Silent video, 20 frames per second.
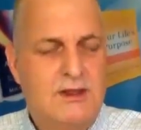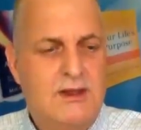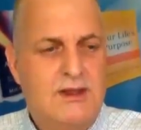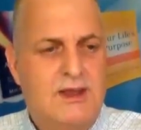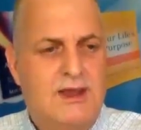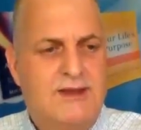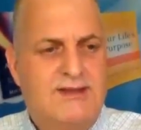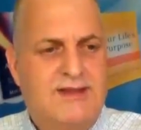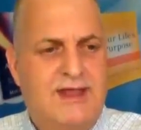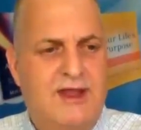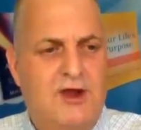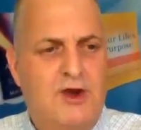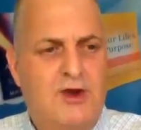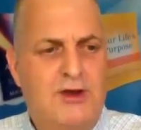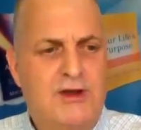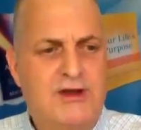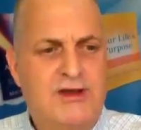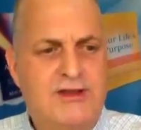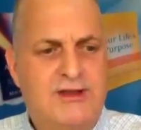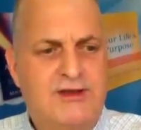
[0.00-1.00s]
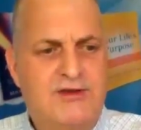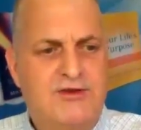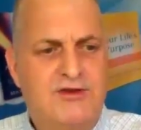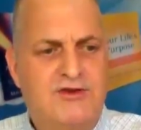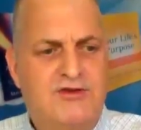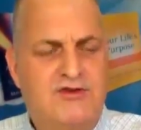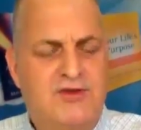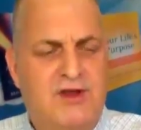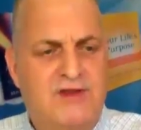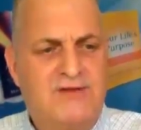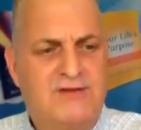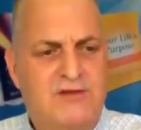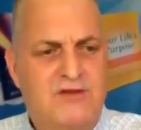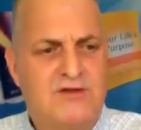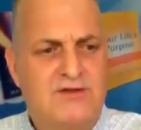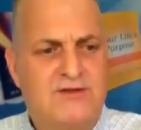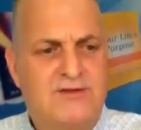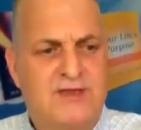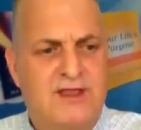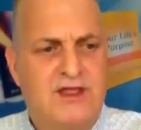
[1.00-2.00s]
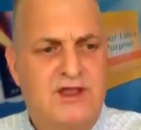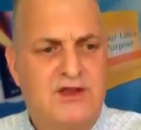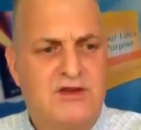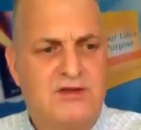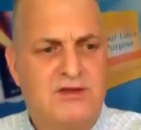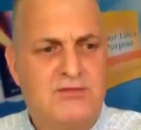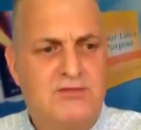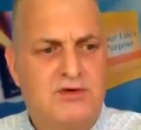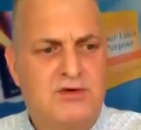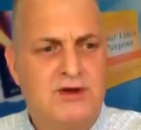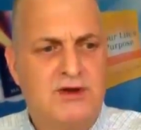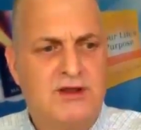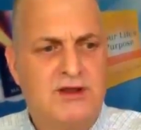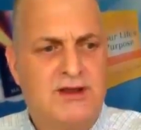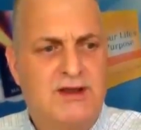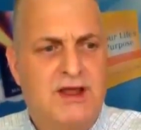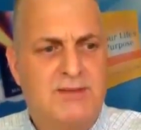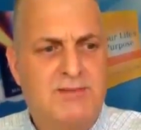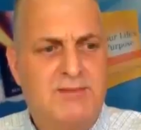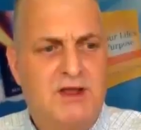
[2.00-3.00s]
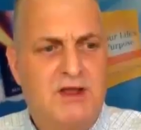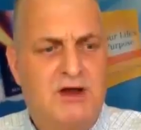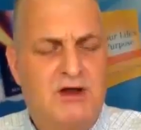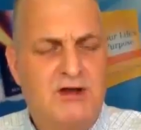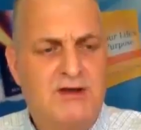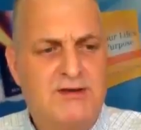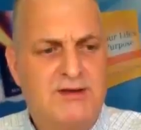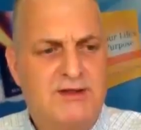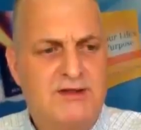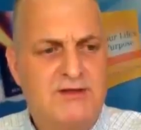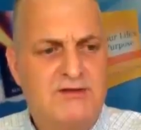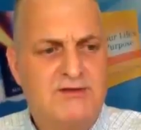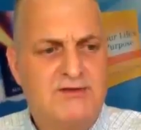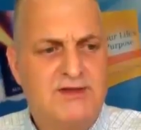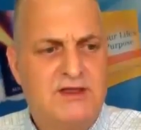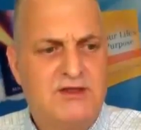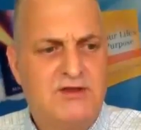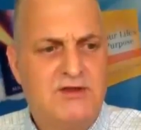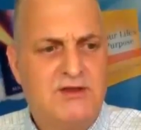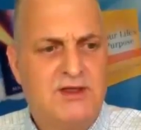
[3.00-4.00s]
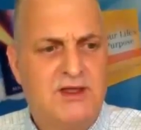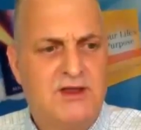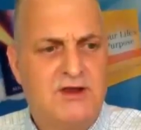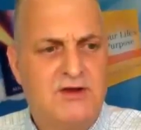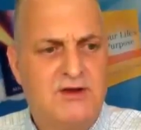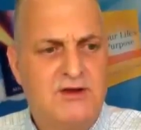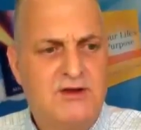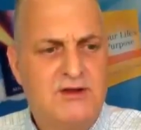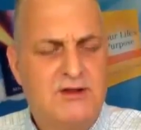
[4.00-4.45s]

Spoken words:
Karen Linder Trussell is saying good morning and happy holidays. Thank you, Karen.